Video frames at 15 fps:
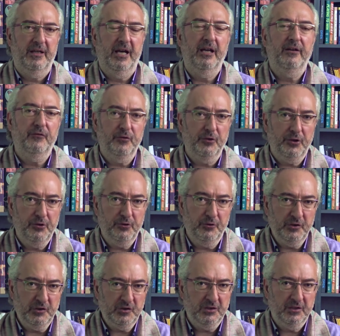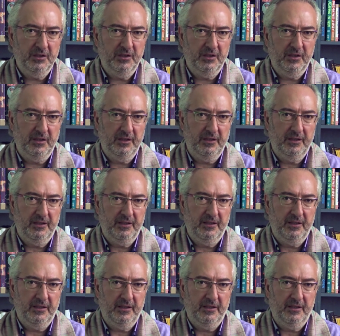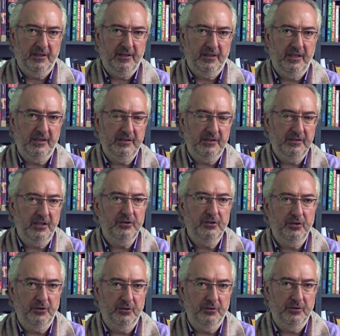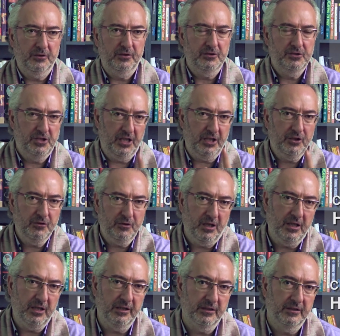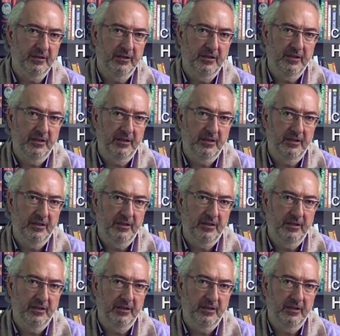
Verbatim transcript: And for those, as I said to you, check your heart.